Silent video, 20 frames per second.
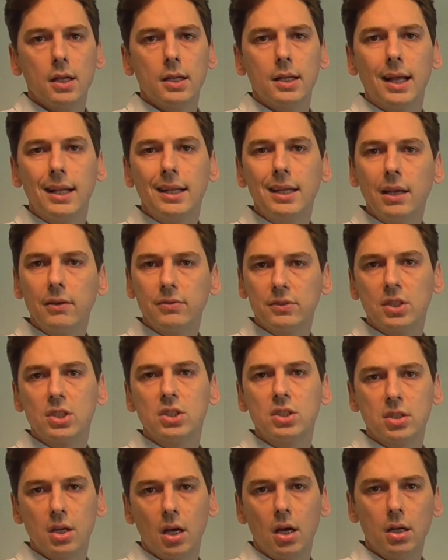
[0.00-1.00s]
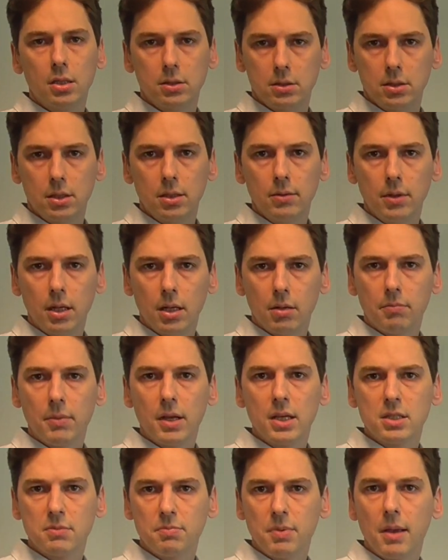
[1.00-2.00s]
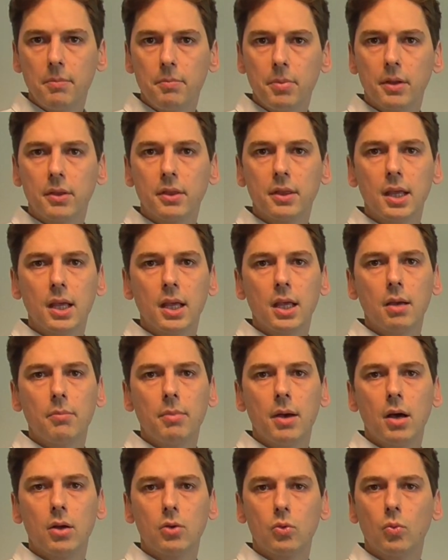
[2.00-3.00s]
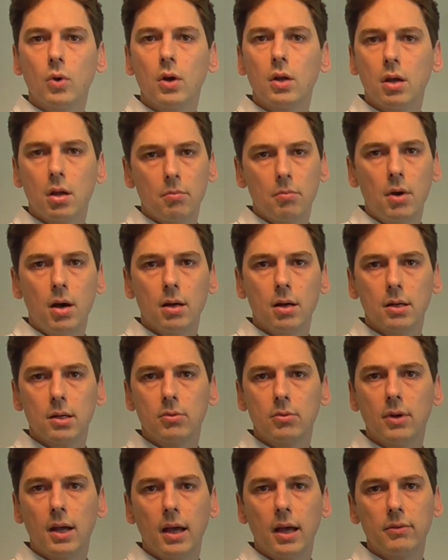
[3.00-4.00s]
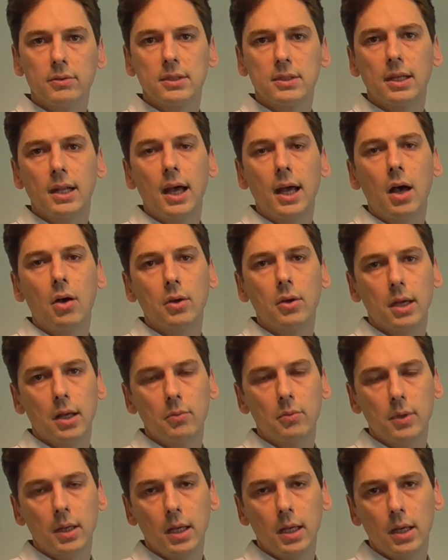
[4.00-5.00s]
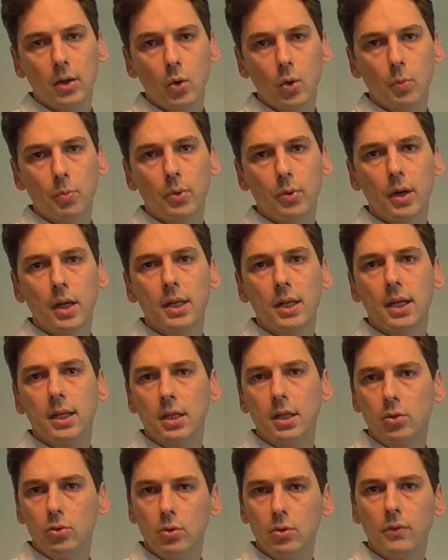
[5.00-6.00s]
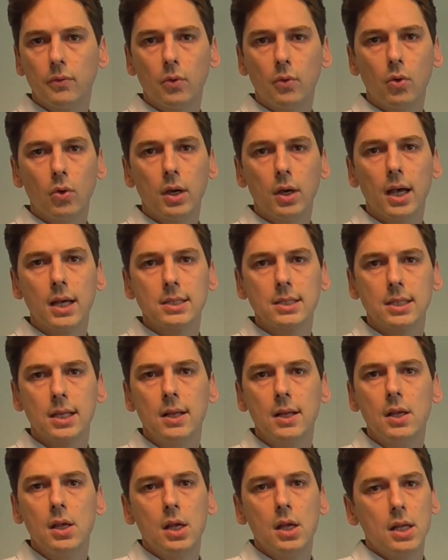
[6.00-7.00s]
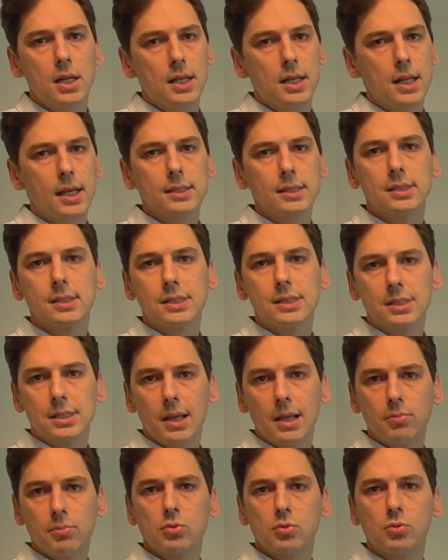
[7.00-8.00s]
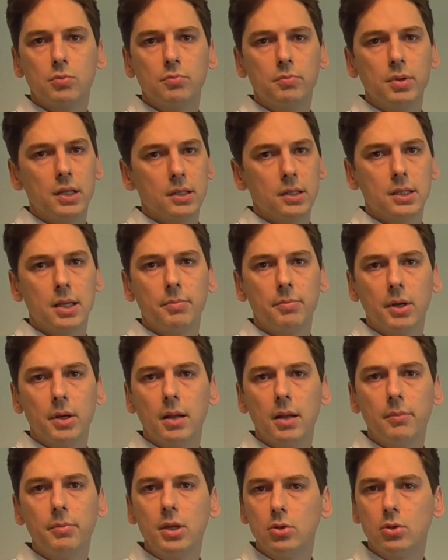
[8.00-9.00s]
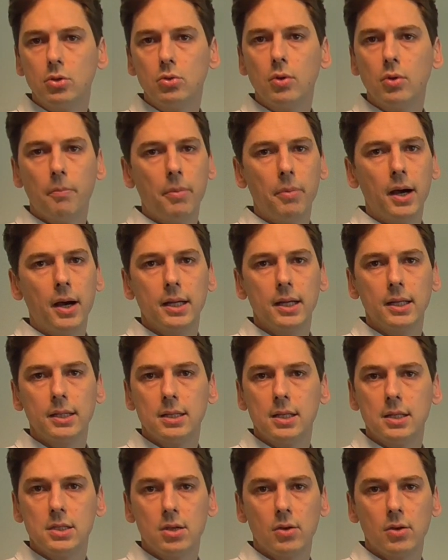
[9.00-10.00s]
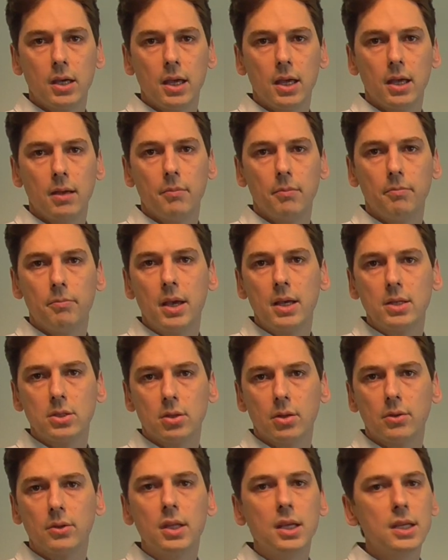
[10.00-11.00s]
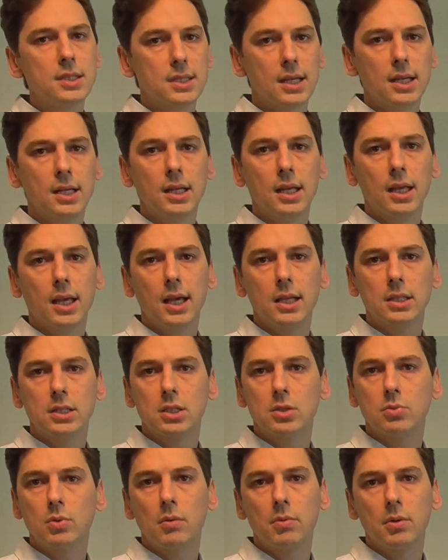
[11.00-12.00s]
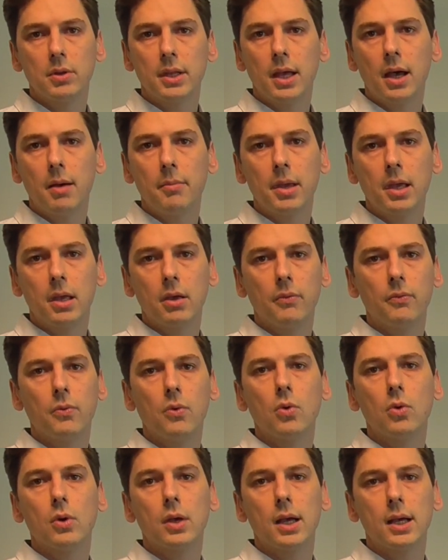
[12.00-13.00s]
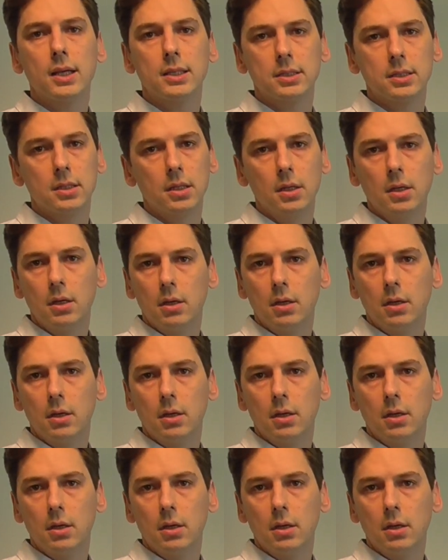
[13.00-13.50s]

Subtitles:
That gives a start. It makes people think about what are market drivers and how can we incorporate that into the forecast. Next steps would typically be to do a pilot and say, okay, based on these indicators, we will now make a forecast